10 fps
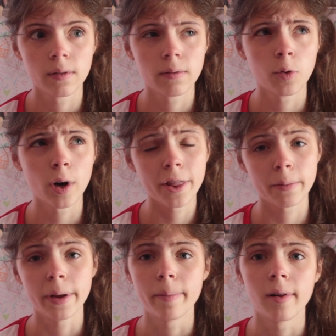four other
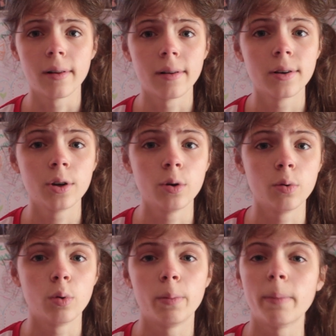people
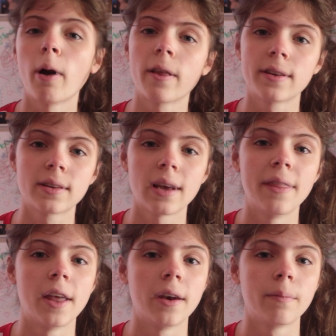who would be part of this,
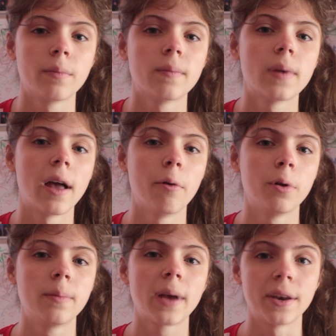and then I
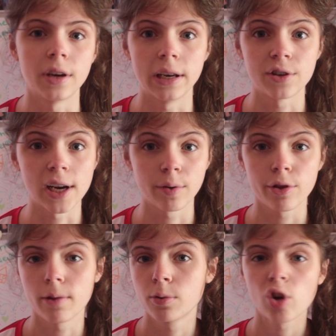would get to interact with
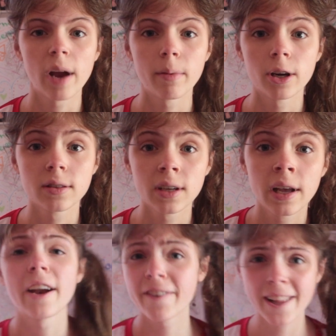subscribers.
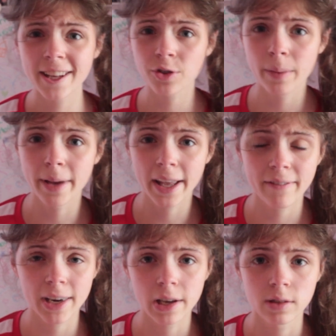I really enjoy making
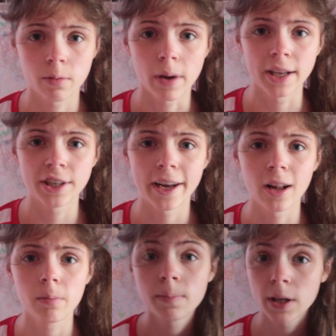videos for my
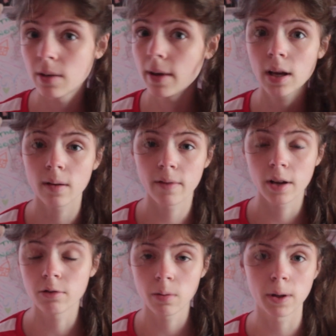channel, but to make
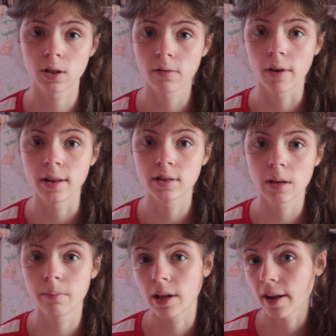videos with a bunch of friends
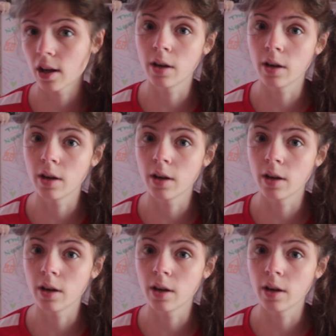and be like a